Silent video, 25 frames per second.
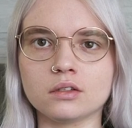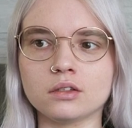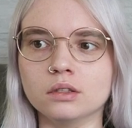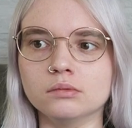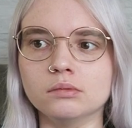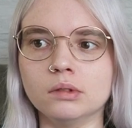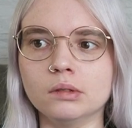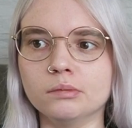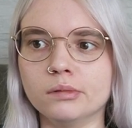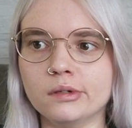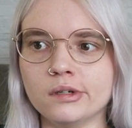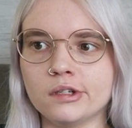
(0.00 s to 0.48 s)
to
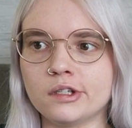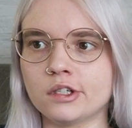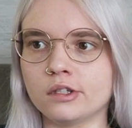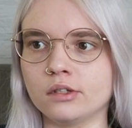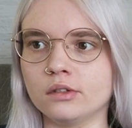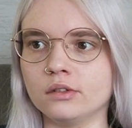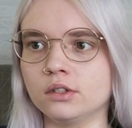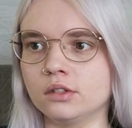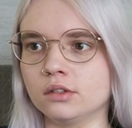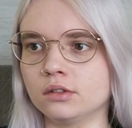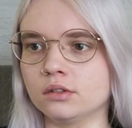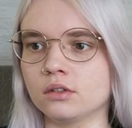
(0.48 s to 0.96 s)
be
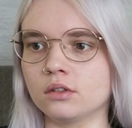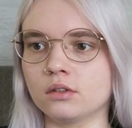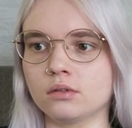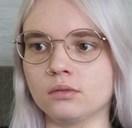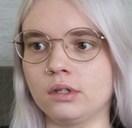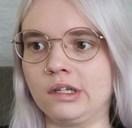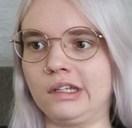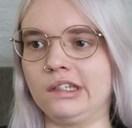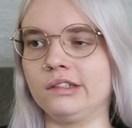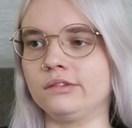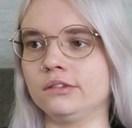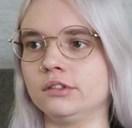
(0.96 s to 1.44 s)
butchered or
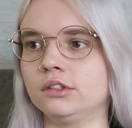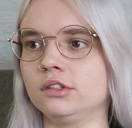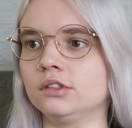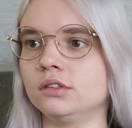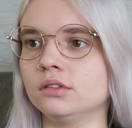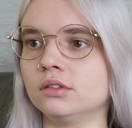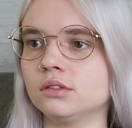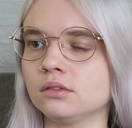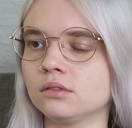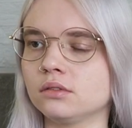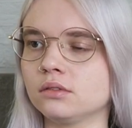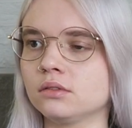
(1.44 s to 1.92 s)
whatever.
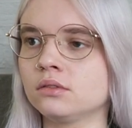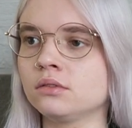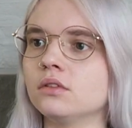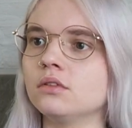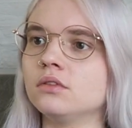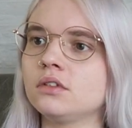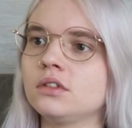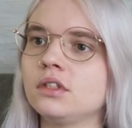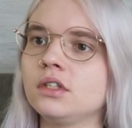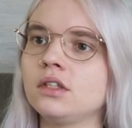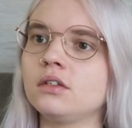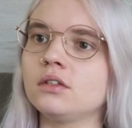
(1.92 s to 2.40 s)

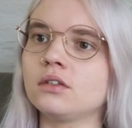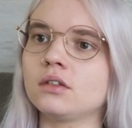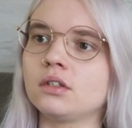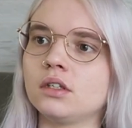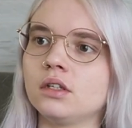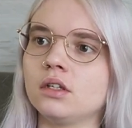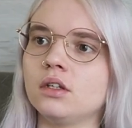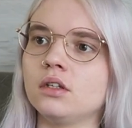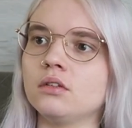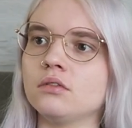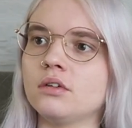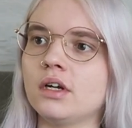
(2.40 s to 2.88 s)
Don't think you're
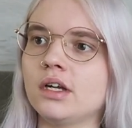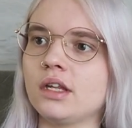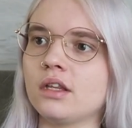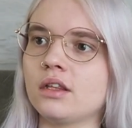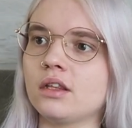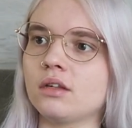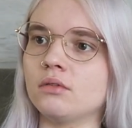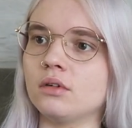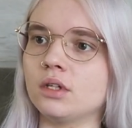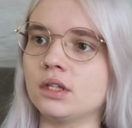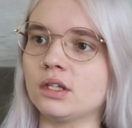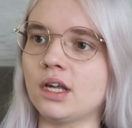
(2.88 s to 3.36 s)
gonna do
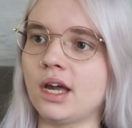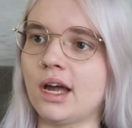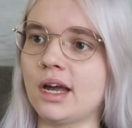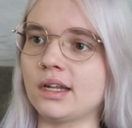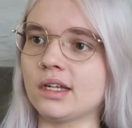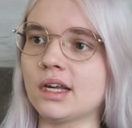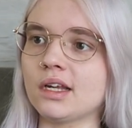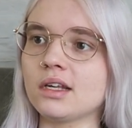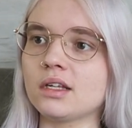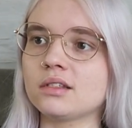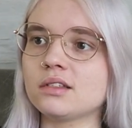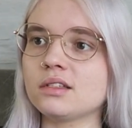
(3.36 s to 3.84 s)
anything with
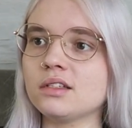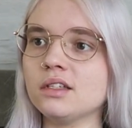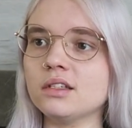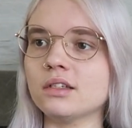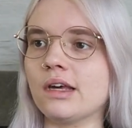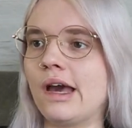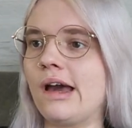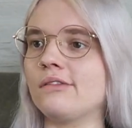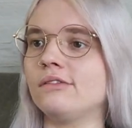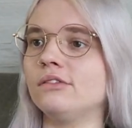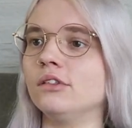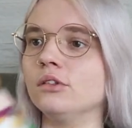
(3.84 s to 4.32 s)
that. I
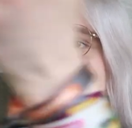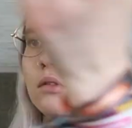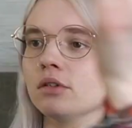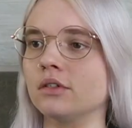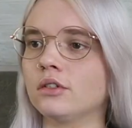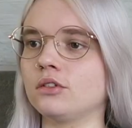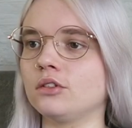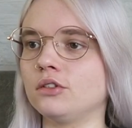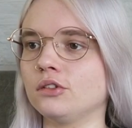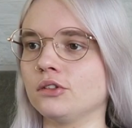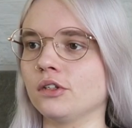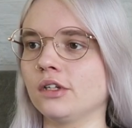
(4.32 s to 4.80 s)
see
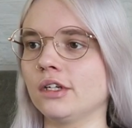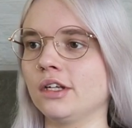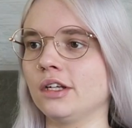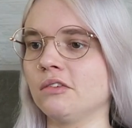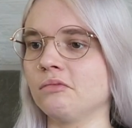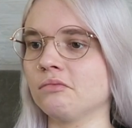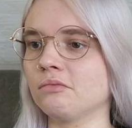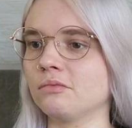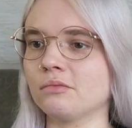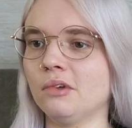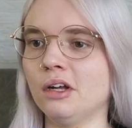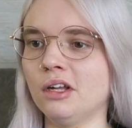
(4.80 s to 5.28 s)
everyone is
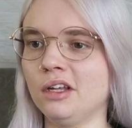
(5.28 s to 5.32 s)
joining.